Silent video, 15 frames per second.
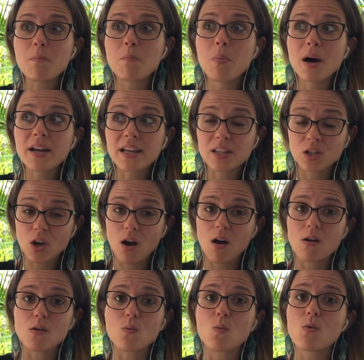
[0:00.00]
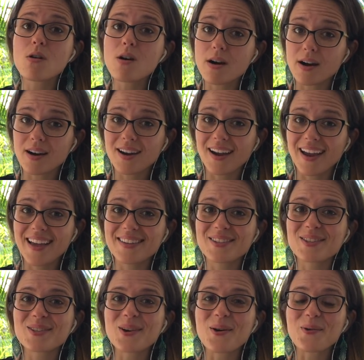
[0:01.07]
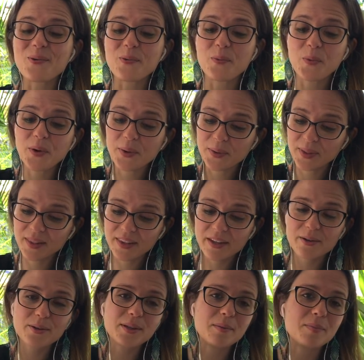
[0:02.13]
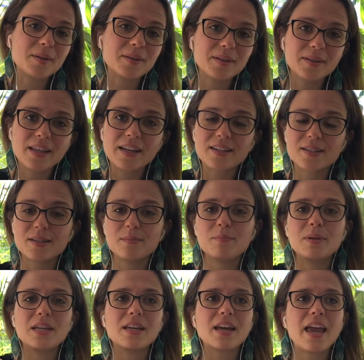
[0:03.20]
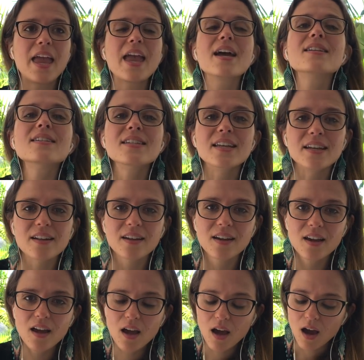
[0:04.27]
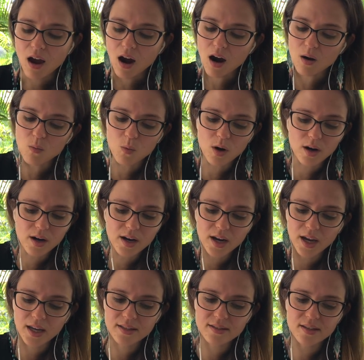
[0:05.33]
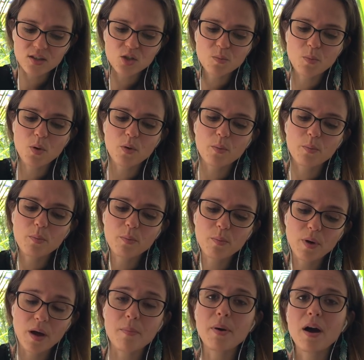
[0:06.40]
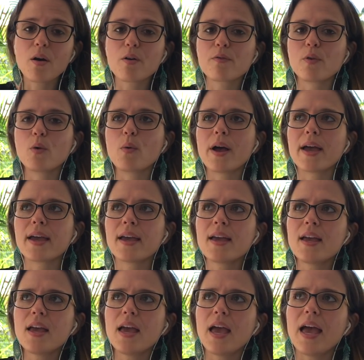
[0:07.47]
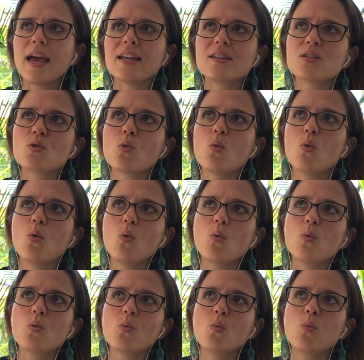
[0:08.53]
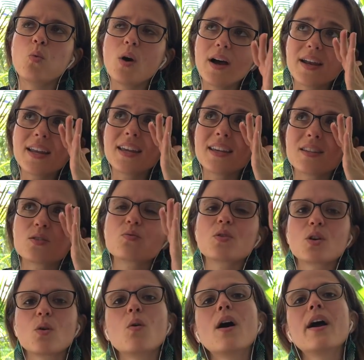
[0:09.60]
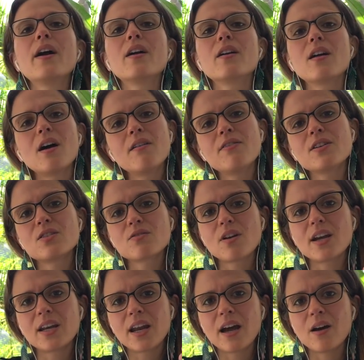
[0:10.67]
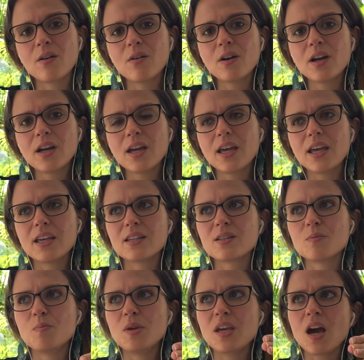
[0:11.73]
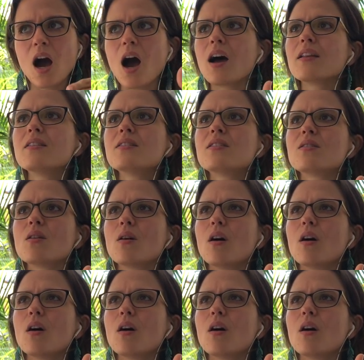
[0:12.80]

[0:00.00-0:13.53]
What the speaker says: but it's hard work. And so we're literally being handed our work in such a powerful way. And what is required of us right now is beyond